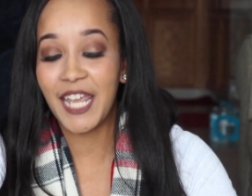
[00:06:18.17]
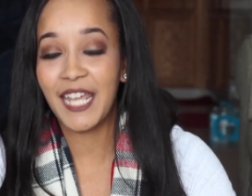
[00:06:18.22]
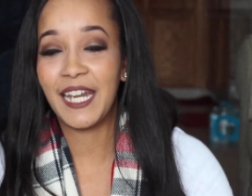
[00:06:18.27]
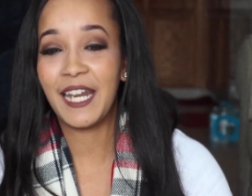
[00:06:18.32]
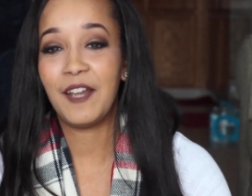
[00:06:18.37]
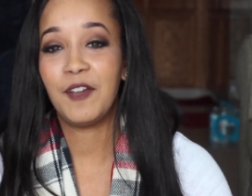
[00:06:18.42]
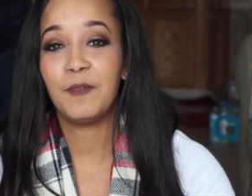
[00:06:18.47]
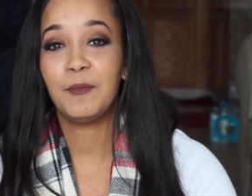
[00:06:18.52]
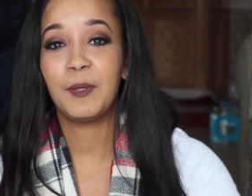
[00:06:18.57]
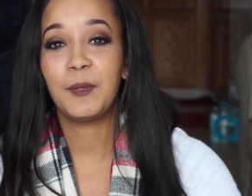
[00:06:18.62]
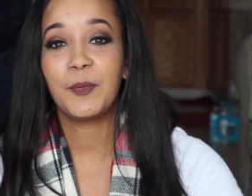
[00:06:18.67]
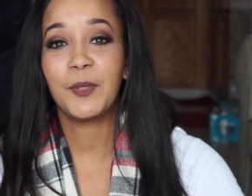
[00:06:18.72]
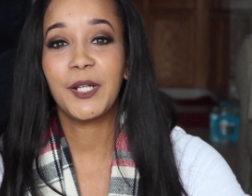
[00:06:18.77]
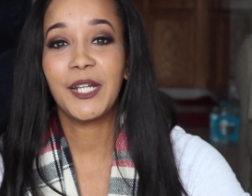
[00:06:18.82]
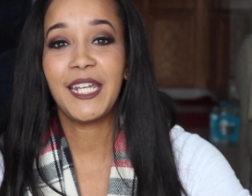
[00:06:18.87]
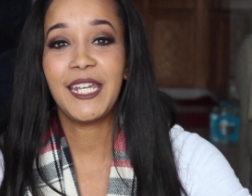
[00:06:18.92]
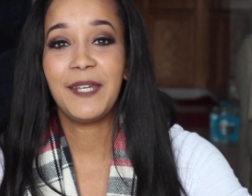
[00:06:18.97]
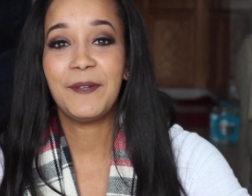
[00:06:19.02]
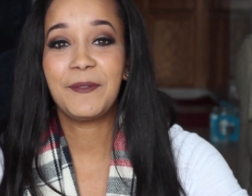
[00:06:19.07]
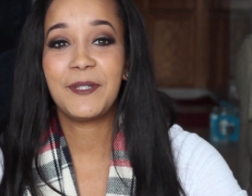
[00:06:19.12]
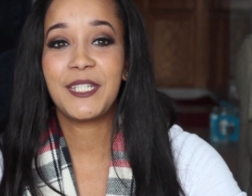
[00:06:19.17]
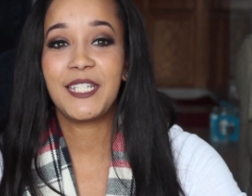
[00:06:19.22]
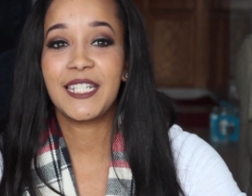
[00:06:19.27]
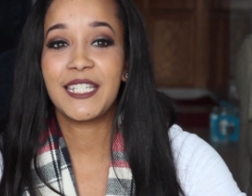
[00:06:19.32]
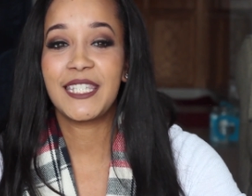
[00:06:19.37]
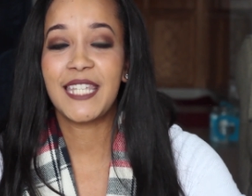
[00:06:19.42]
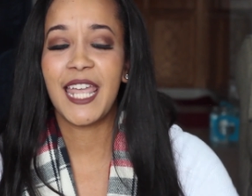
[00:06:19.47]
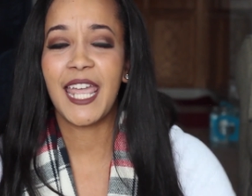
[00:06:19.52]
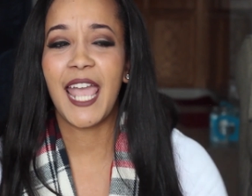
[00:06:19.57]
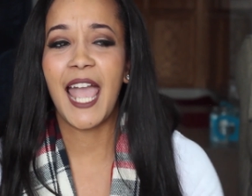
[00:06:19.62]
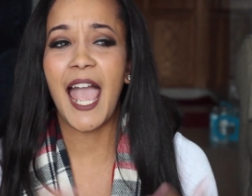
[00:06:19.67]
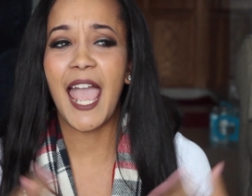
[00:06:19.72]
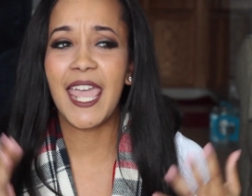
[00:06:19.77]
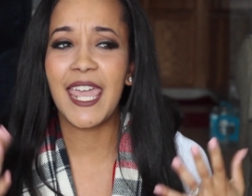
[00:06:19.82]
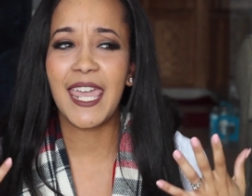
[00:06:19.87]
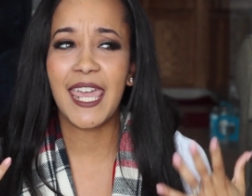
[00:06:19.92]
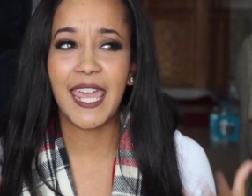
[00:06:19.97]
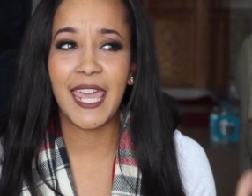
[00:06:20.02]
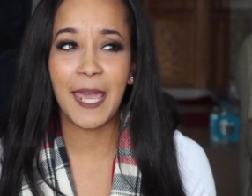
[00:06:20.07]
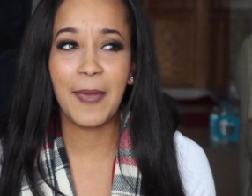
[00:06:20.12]
and I remember he was just like, I
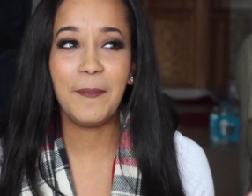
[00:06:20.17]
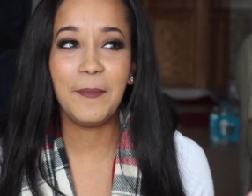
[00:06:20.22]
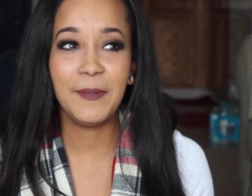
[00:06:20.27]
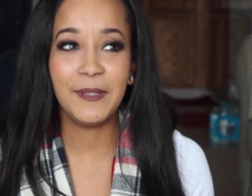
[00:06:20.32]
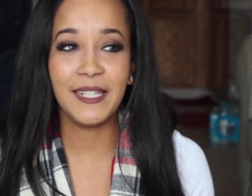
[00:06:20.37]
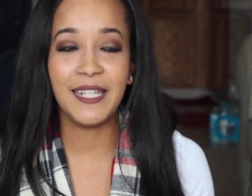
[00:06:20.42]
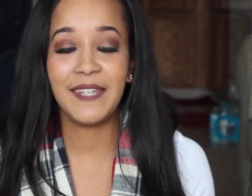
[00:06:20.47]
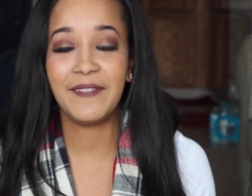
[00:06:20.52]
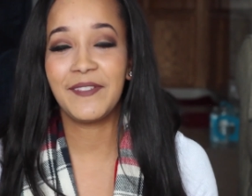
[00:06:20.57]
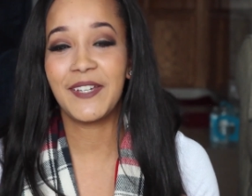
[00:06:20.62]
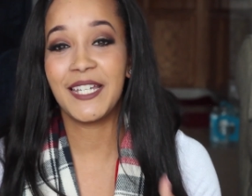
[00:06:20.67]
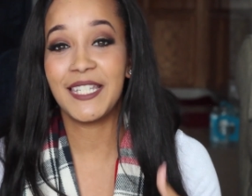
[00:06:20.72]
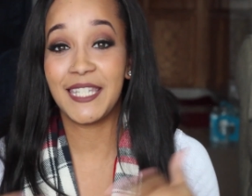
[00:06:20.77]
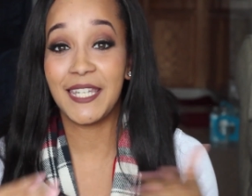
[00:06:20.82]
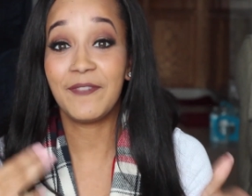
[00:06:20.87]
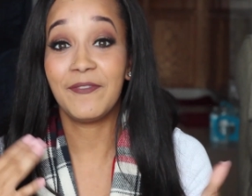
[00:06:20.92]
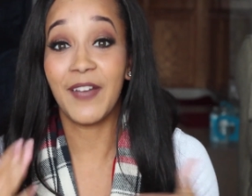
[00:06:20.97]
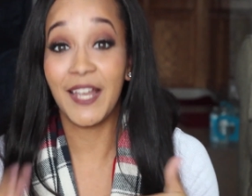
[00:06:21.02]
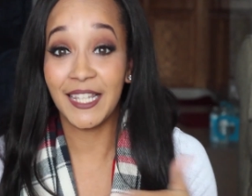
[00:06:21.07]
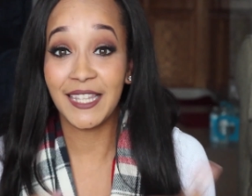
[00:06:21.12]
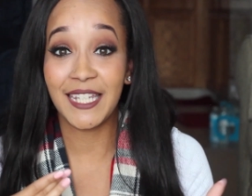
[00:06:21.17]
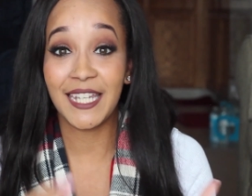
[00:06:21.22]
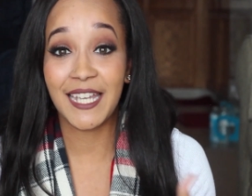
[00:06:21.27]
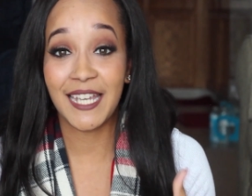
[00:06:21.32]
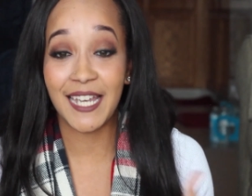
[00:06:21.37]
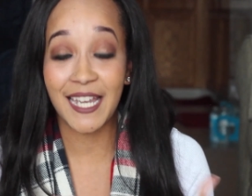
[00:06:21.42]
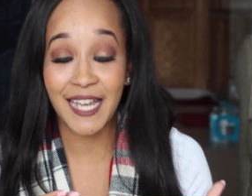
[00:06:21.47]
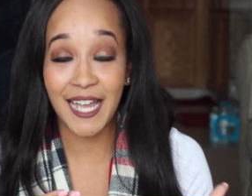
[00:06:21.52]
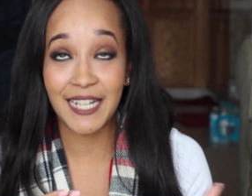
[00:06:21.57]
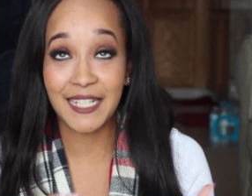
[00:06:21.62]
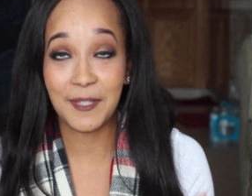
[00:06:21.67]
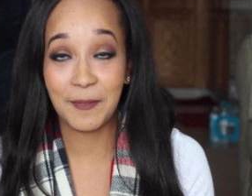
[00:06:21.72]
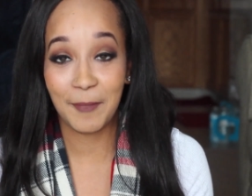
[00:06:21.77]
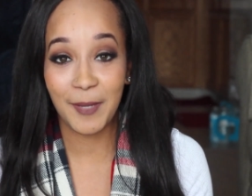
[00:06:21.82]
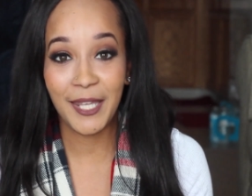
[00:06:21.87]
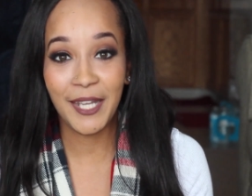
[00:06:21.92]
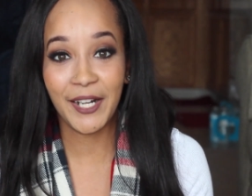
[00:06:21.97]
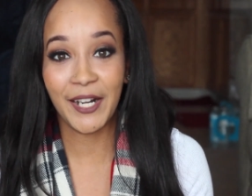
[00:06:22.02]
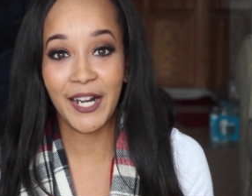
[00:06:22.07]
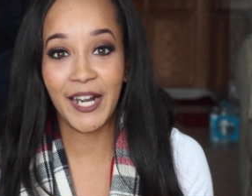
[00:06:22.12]
can't believe, because he finally got to
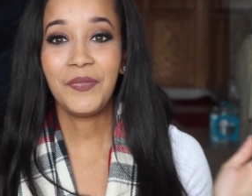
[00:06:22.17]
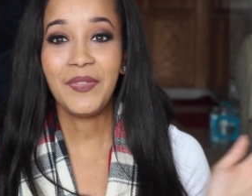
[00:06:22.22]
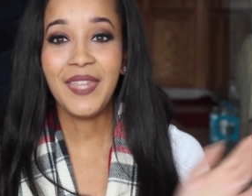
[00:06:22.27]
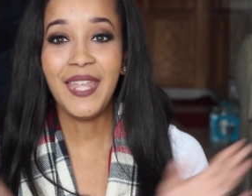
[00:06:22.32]
meet her,